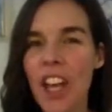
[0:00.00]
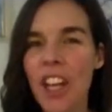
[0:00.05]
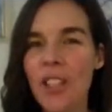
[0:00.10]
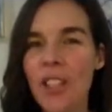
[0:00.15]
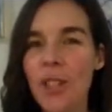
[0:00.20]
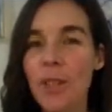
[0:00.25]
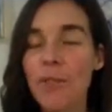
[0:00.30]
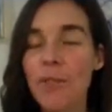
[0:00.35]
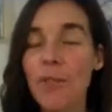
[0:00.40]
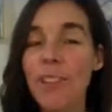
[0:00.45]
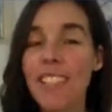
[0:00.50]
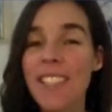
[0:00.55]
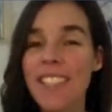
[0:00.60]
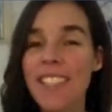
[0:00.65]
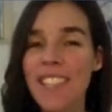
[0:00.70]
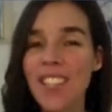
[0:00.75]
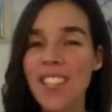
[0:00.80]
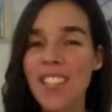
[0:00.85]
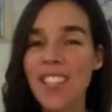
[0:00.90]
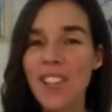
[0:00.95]
So if you
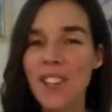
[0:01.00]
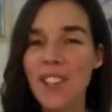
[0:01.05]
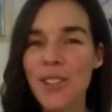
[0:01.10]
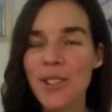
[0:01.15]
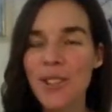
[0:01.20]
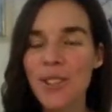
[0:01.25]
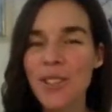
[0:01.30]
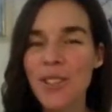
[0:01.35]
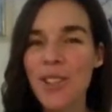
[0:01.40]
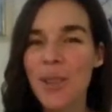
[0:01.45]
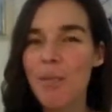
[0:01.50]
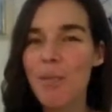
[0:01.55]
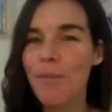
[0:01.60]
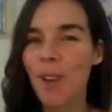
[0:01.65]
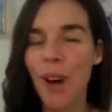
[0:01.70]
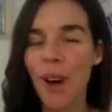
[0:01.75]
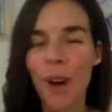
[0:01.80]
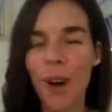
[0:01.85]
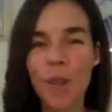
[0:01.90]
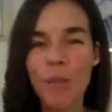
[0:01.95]
continue to use
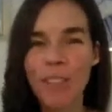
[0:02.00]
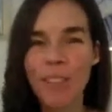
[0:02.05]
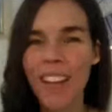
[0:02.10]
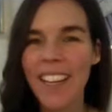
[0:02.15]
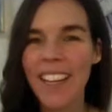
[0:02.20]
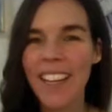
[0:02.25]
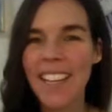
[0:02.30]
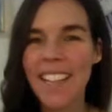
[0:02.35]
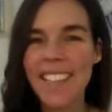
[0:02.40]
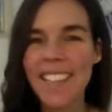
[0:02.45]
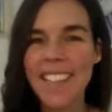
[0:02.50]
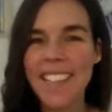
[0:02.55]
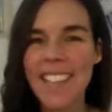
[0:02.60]
old plugins,